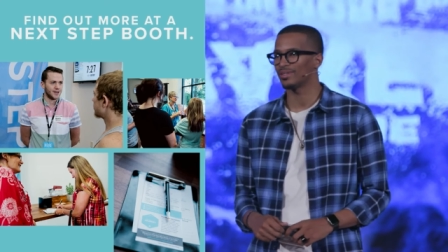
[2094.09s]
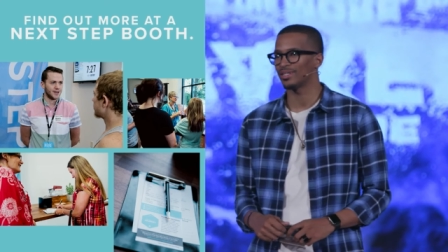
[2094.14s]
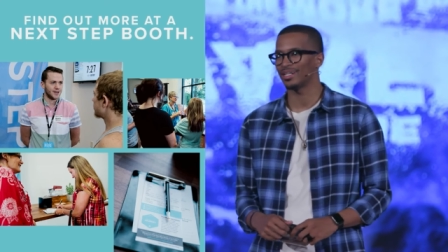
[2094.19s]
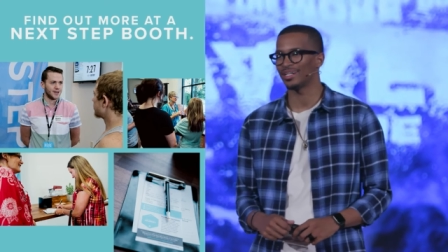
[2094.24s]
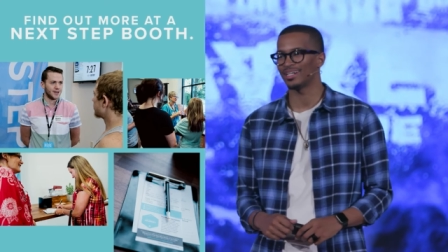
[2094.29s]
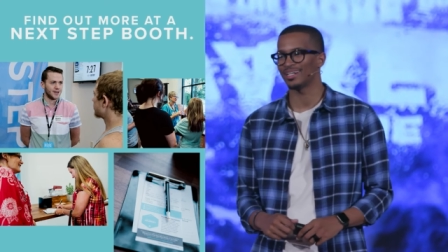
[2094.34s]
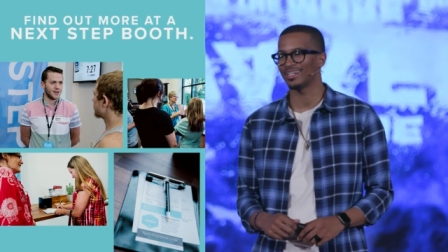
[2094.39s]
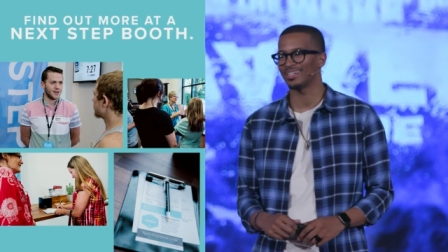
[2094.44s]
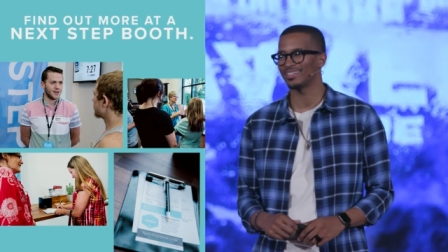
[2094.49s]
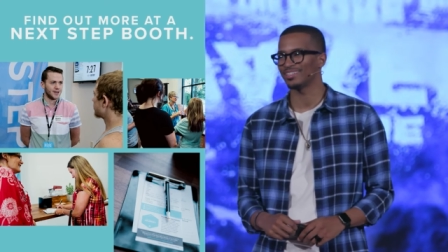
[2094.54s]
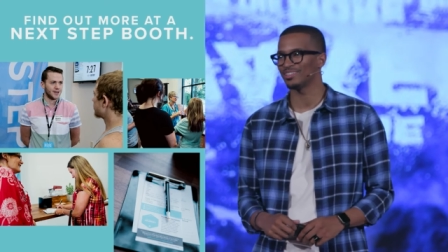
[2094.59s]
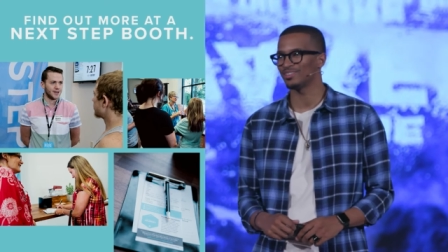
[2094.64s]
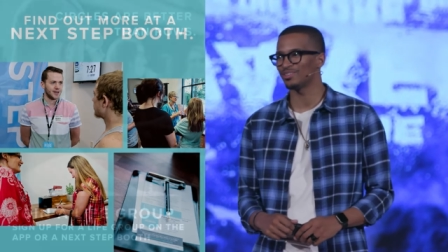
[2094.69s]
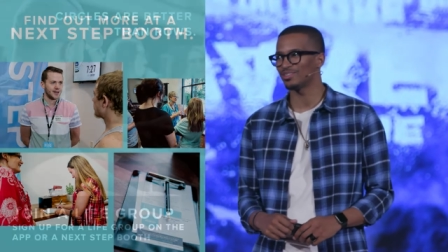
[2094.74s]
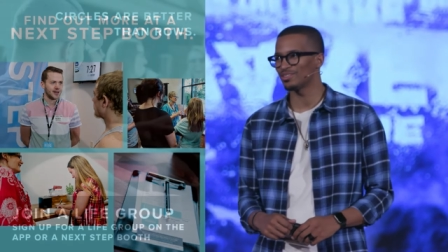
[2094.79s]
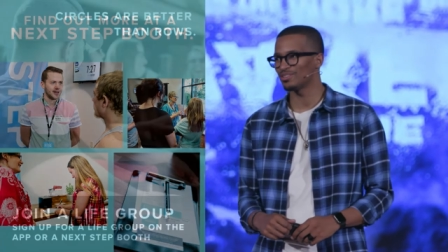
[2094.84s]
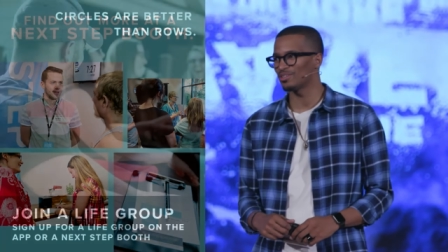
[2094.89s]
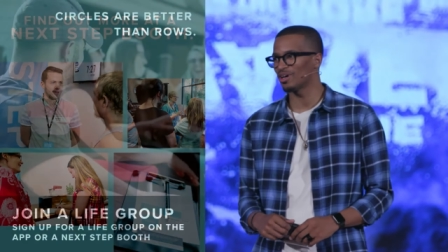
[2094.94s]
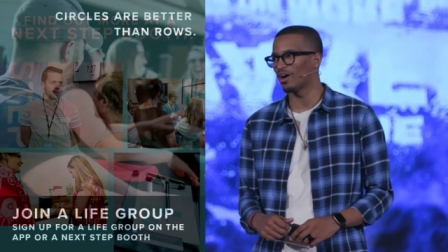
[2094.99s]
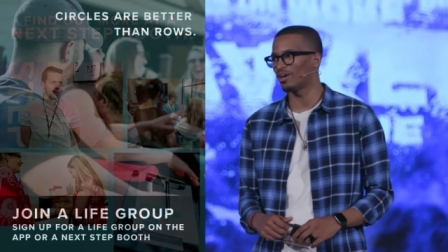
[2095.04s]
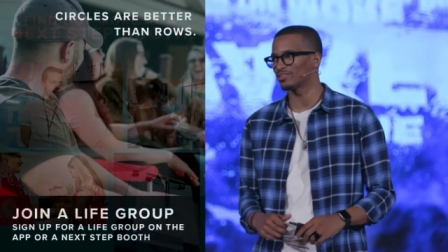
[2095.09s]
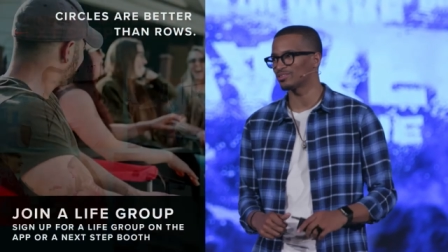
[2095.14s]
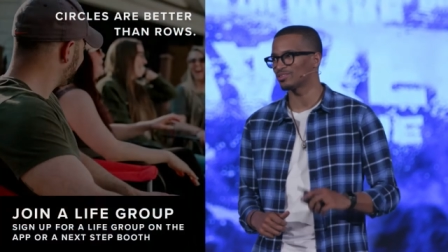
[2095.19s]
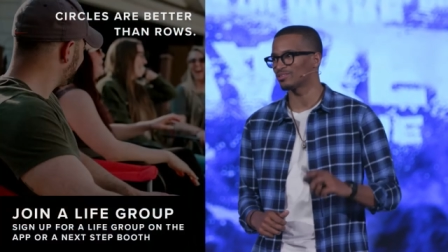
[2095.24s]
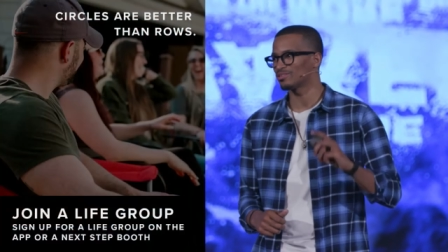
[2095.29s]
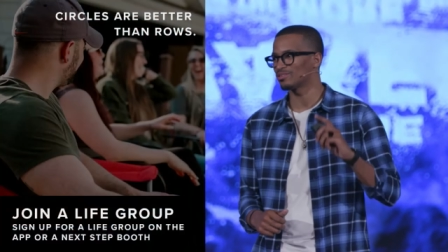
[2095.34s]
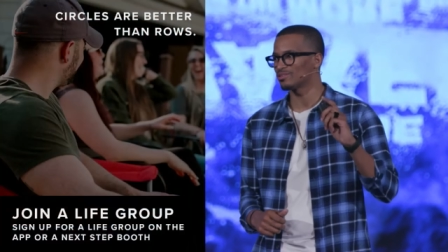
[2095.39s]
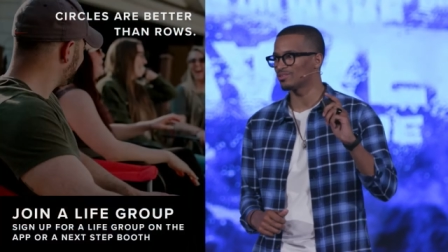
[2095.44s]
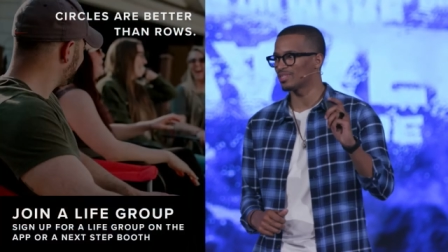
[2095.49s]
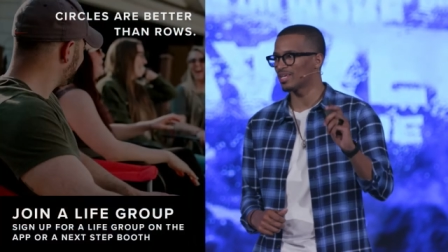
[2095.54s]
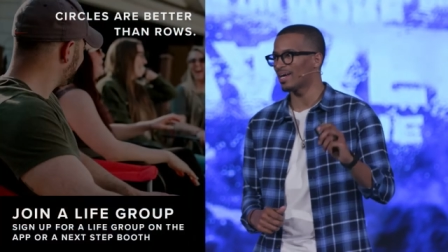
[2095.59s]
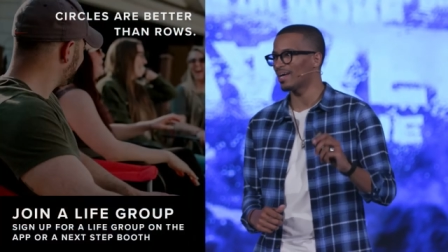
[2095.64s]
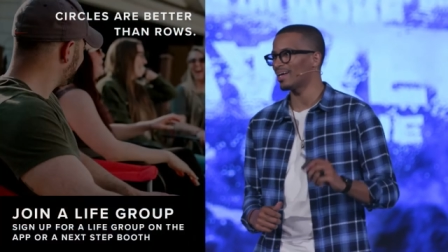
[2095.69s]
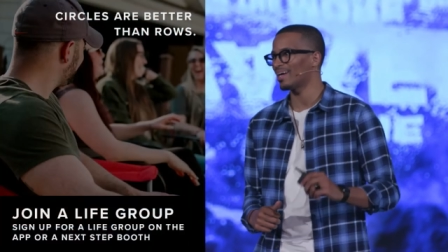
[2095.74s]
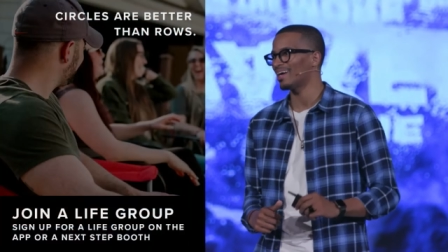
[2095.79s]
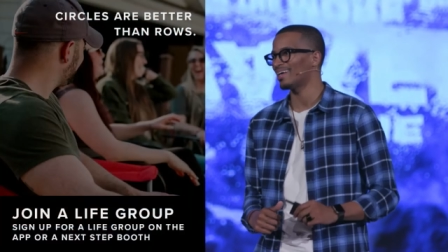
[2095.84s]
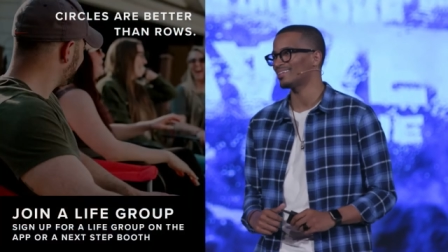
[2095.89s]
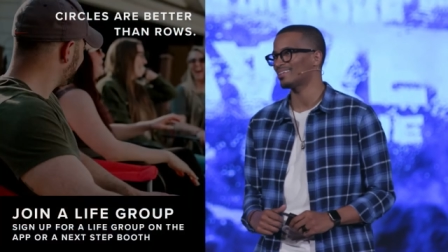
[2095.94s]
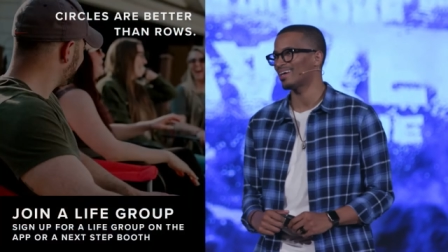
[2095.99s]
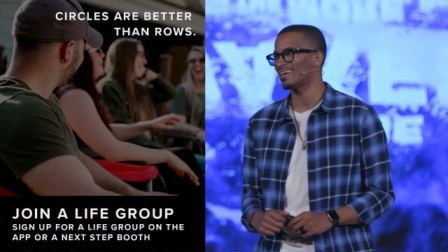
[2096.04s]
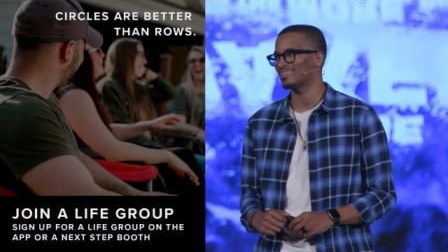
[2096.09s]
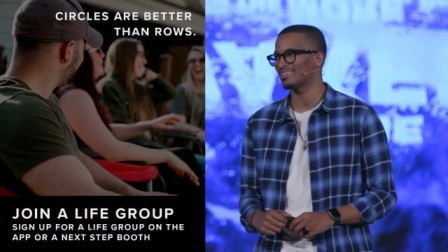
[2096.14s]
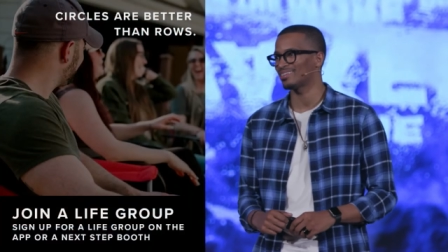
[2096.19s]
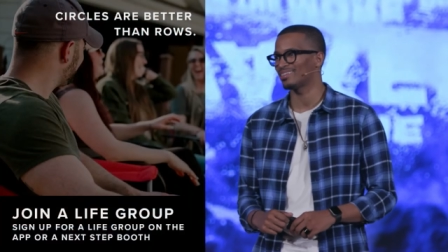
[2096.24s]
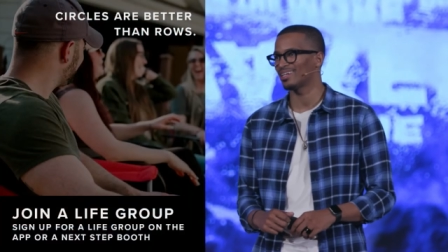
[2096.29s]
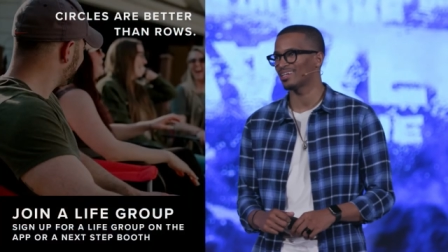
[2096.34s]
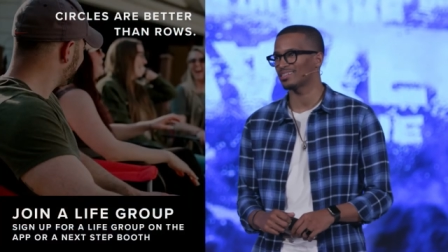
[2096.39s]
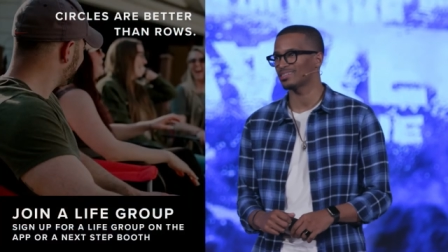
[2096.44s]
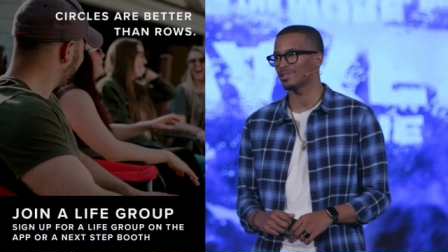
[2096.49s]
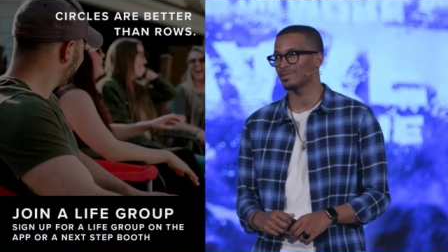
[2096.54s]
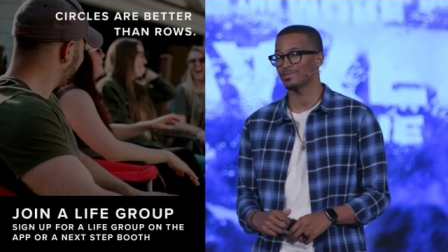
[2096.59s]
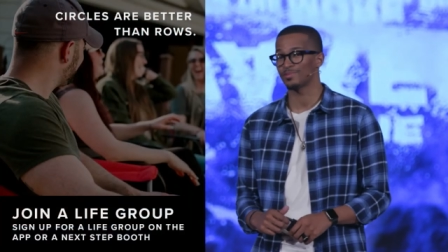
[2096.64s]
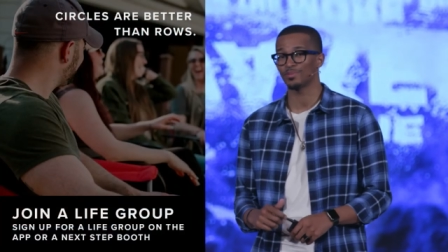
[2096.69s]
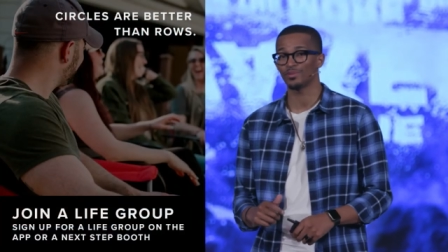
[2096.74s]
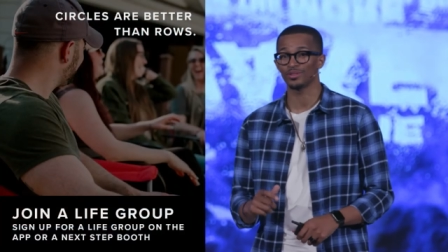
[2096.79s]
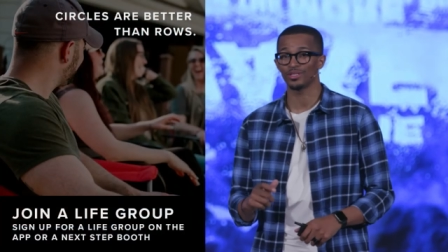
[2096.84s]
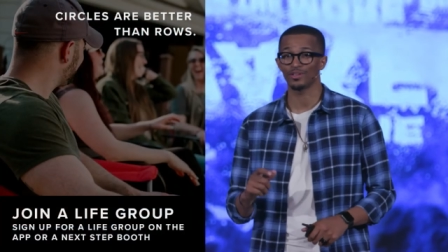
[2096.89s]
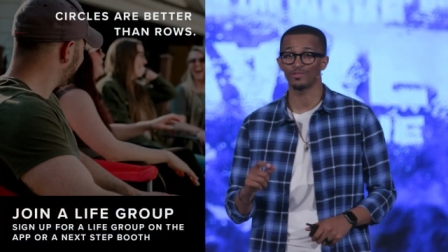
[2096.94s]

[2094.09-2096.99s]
uh, you can also do that at, at the Next Steps booth.